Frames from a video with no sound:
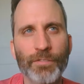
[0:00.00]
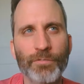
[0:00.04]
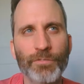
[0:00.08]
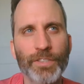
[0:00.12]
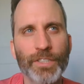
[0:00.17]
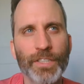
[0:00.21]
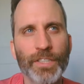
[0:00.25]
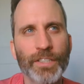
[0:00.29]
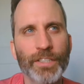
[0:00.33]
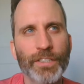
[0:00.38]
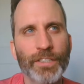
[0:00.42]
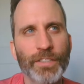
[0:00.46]

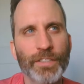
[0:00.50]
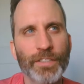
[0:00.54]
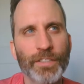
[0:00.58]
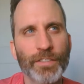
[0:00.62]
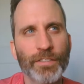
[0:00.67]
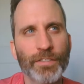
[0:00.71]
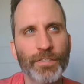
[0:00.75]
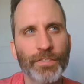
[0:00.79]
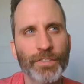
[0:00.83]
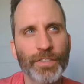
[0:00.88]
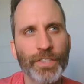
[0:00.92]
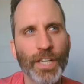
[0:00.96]
was into
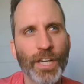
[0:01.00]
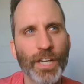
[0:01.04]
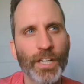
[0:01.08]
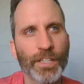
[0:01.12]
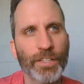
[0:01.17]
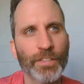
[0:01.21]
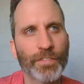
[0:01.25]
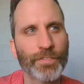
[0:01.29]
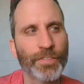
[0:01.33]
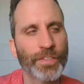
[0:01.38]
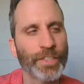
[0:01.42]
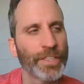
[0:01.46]

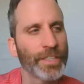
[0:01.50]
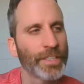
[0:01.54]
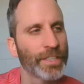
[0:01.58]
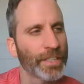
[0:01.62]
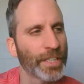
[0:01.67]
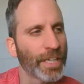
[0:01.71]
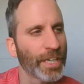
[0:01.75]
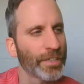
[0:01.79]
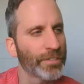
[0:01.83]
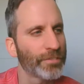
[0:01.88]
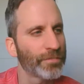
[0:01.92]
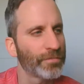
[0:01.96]
photography and
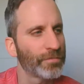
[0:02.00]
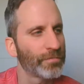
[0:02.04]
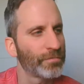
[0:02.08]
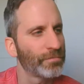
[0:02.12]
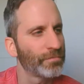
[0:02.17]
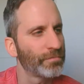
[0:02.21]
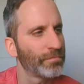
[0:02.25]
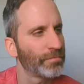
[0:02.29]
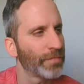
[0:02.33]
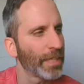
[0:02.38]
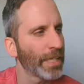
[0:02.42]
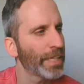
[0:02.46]
kind of
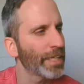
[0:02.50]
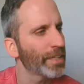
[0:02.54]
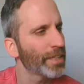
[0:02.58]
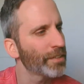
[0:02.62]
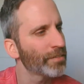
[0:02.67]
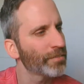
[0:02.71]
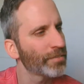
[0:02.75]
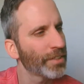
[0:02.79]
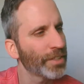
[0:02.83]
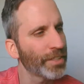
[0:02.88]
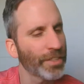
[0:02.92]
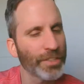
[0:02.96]

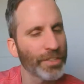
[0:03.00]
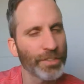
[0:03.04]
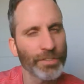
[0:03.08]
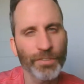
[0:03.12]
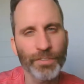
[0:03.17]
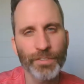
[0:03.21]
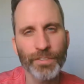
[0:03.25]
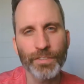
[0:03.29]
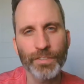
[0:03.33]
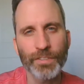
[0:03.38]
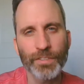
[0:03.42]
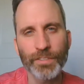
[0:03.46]
making
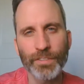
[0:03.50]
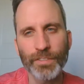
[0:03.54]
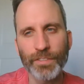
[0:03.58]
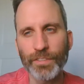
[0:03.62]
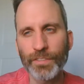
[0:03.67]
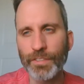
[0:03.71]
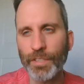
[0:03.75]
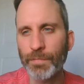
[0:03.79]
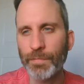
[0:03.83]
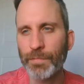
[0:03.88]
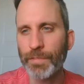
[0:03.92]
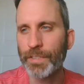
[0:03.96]
videos to
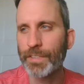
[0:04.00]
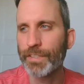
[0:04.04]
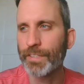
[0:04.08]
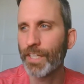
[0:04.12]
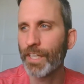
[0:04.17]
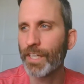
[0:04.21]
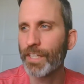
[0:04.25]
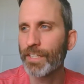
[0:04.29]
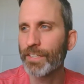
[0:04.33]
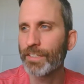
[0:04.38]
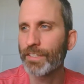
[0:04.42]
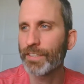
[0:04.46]
some
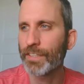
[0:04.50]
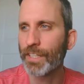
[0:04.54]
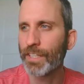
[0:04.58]
extent,